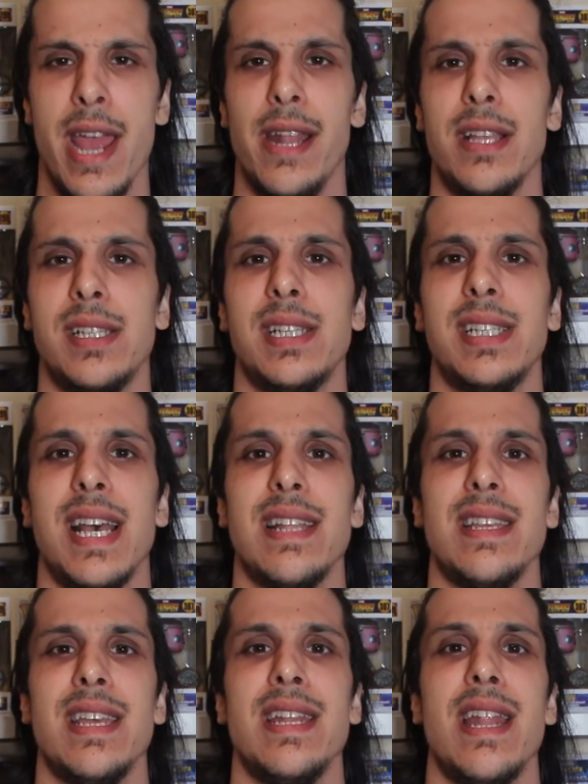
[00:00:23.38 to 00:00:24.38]
and this is
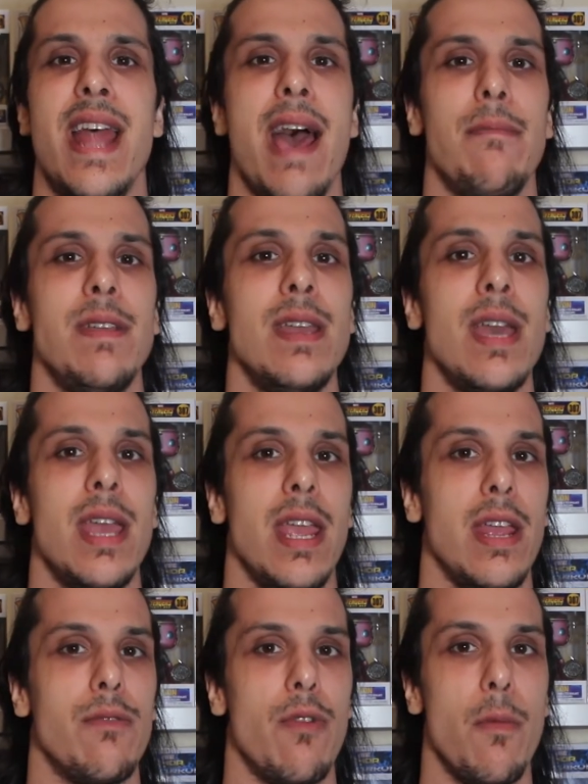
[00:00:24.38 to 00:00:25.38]
set in an abbey
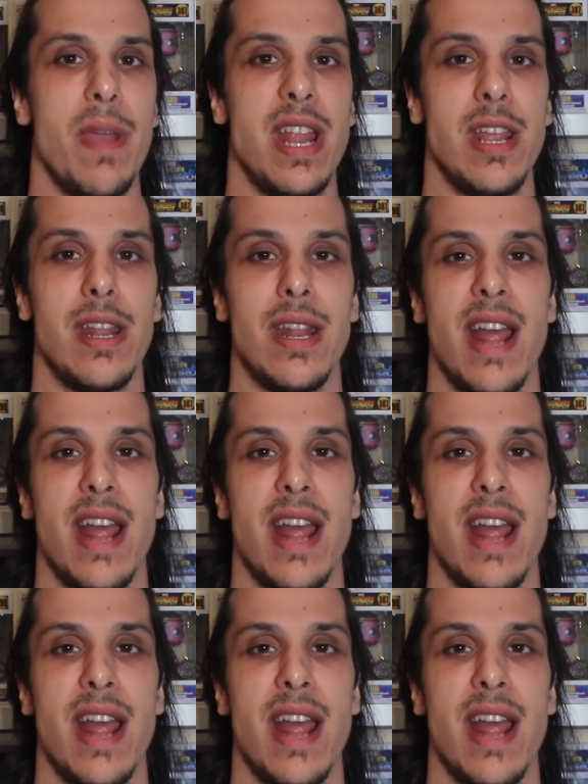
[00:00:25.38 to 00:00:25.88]
in Romania in